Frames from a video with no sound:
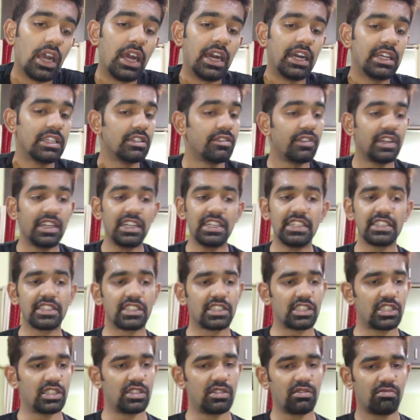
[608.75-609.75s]

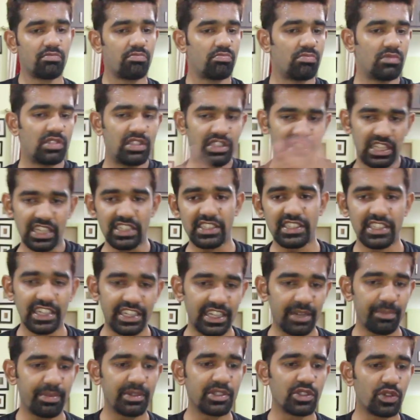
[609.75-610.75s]
Otherwise, this
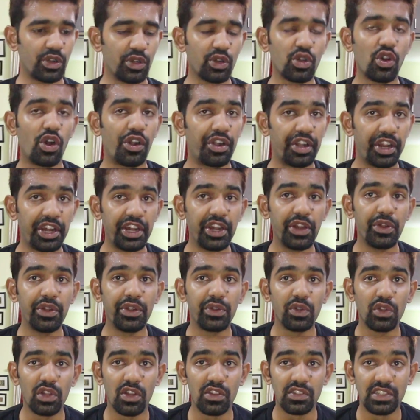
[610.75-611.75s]
setup is going to continue
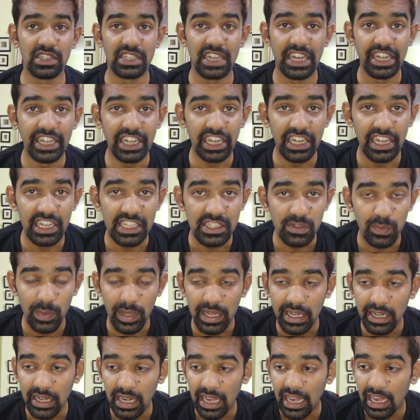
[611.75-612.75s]
in 2019 as
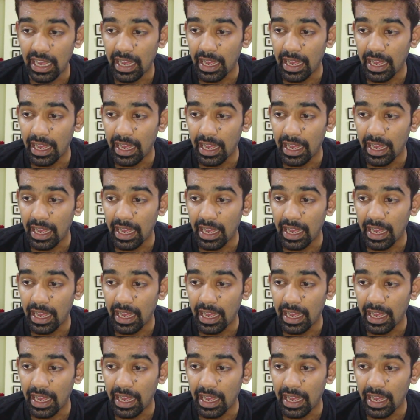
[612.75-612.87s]
well.